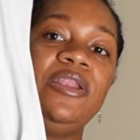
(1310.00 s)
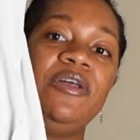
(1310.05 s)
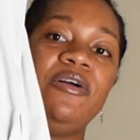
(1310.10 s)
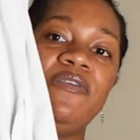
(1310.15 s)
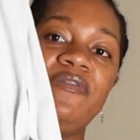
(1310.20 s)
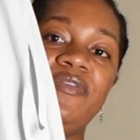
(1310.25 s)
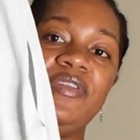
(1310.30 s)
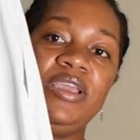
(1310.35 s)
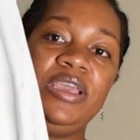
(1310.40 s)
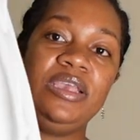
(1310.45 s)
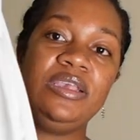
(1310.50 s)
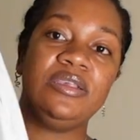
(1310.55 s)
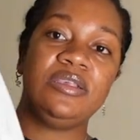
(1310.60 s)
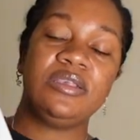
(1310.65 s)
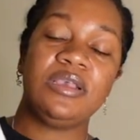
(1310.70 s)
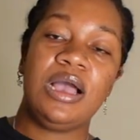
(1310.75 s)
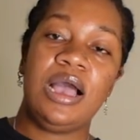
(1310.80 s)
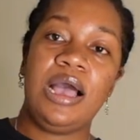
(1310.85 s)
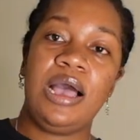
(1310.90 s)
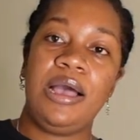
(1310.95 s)
love these,
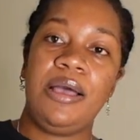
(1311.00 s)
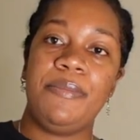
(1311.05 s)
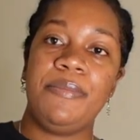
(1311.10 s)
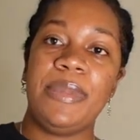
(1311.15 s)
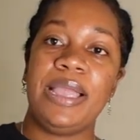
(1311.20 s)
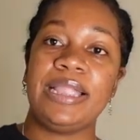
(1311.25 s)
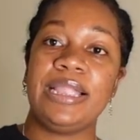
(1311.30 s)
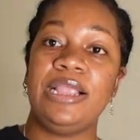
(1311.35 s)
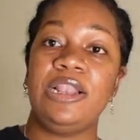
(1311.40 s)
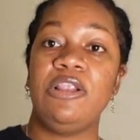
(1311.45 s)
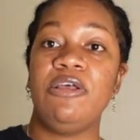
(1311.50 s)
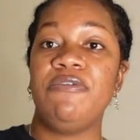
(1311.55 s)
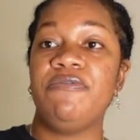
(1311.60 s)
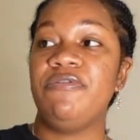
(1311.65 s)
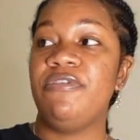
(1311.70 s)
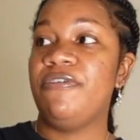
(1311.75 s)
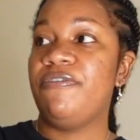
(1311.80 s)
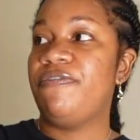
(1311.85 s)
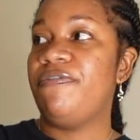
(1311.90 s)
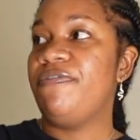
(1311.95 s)
and I love
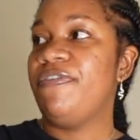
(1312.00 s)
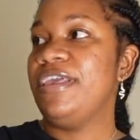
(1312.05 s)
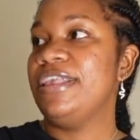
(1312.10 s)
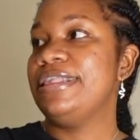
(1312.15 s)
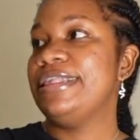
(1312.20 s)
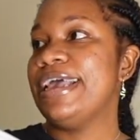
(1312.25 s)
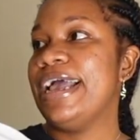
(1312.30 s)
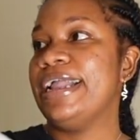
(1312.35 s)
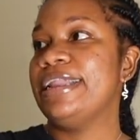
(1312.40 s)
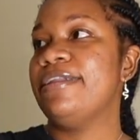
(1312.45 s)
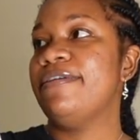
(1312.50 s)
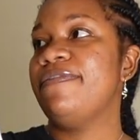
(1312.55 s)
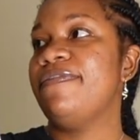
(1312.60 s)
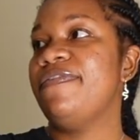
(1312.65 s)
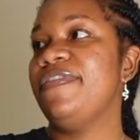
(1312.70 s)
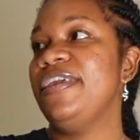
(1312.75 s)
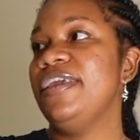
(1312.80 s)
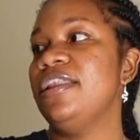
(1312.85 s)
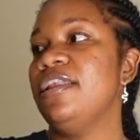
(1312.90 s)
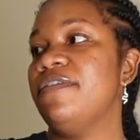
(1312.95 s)
the fit and the
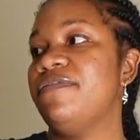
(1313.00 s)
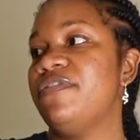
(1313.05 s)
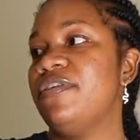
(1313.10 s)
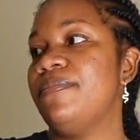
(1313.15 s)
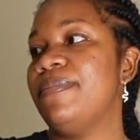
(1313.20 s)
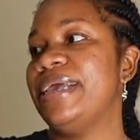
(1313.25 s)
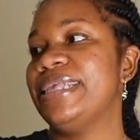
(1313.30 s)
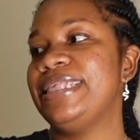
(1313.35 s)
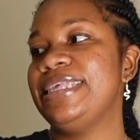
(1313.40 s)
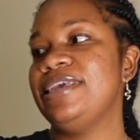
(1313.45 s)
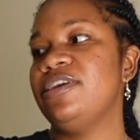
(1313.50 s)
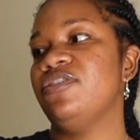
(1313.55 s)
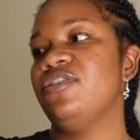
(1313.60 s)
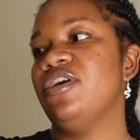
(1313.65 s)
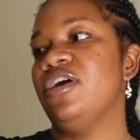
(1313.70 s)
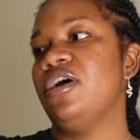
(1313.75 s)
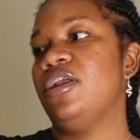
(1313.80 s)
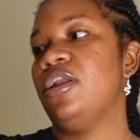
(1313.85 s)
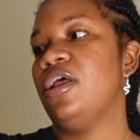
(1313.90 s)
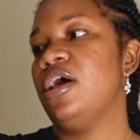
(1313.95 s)
feel of the
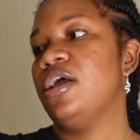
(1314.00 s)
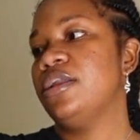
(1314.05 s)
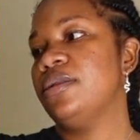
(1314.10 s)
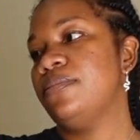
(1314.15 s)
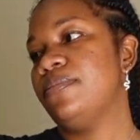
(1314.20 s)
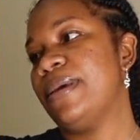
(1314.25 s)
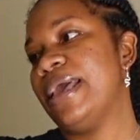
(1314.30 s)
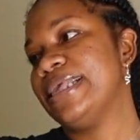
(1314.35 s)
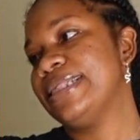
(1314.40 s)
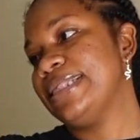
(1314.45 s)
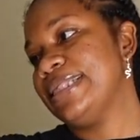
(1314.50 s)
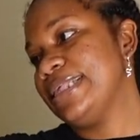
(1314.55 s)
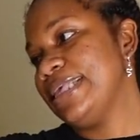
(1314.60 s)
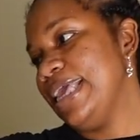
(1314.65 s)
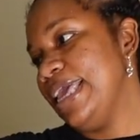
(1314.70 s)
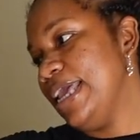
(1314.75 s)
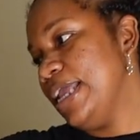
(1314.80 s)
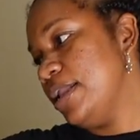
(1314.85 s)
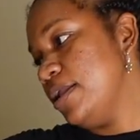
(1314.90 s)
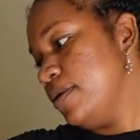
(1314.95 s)
material on my
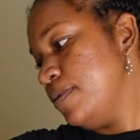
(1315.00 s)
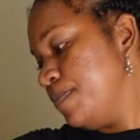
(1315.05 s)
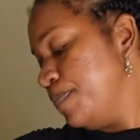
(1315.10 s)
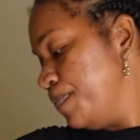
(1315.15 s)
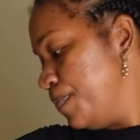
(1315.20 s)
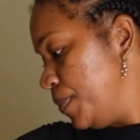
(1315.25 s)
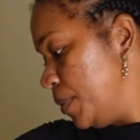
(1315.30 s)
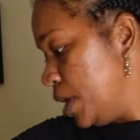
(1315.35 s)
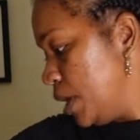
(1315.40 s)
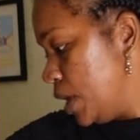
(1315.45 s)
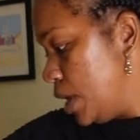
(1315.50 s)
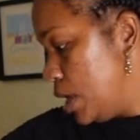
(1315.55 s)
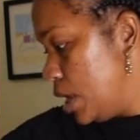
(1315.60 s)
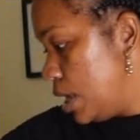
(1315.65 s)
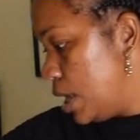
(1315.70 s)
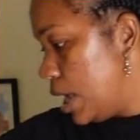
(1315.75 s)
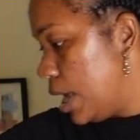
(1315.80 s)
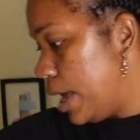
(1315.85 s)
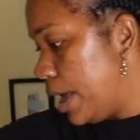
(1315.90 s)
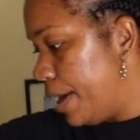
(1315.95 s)
skin.
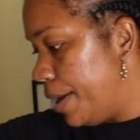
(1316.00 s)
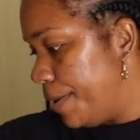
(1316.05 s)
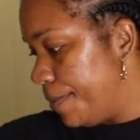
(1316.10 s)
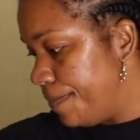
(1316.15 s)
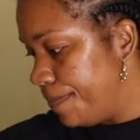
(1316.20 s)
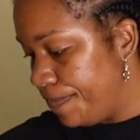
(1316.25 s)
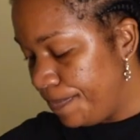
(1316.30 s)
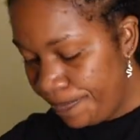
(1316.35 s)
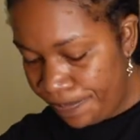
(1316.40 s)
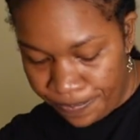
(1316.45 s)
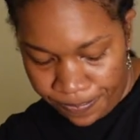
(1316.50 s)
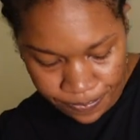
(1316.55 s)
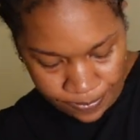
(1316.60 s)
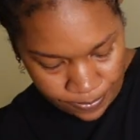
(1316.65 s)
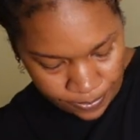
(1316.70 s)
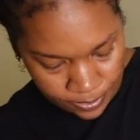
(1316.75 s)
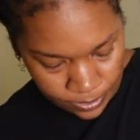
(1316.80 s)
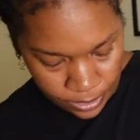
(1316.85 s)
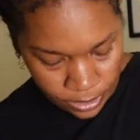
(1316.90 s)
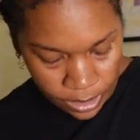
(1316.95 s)

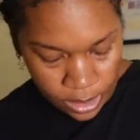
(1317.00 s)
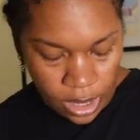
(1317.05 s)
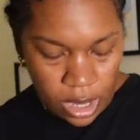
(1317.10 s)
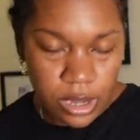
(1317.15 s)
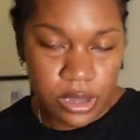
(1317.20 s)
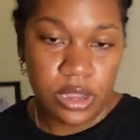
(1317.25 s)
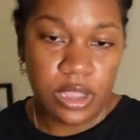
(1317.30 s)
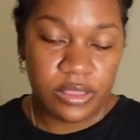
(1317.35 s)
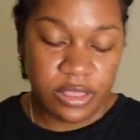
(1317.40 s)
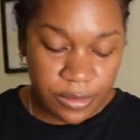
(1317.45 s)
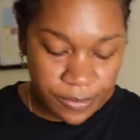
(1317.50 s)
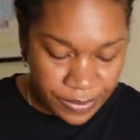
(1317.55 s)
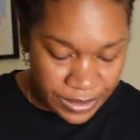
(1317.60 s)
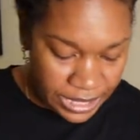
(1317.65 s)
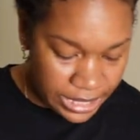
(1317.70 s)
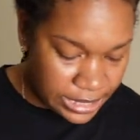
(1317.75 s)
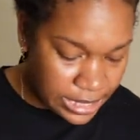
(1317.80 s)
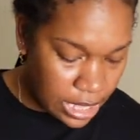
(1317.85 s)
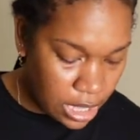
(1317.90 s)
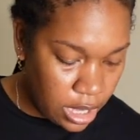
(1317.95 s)
Another
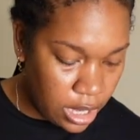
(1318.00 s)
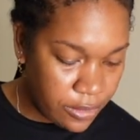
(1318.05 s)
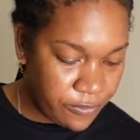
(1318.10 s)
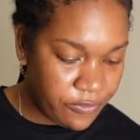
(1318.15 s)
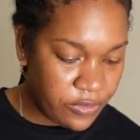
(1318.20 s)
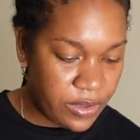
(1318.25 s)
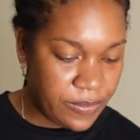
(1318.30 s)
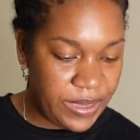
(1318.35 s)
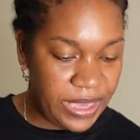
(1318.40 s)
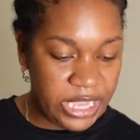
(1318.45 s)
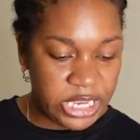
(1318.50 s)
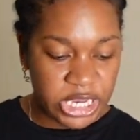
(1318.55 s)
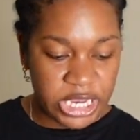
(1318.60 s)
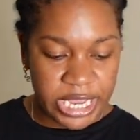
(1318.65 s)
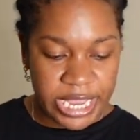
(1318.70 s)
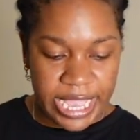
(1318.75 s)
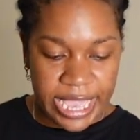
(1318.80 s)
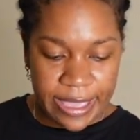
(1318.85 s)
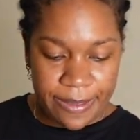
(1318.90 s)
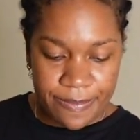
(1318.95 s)
piece I got from
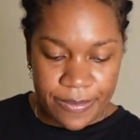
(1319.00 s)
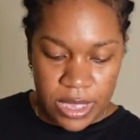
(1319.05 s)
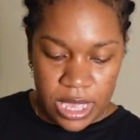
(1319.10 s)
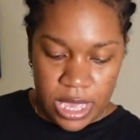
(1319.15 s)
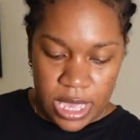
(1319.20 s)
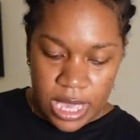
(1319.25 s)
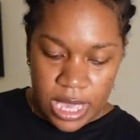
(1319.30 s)
H&M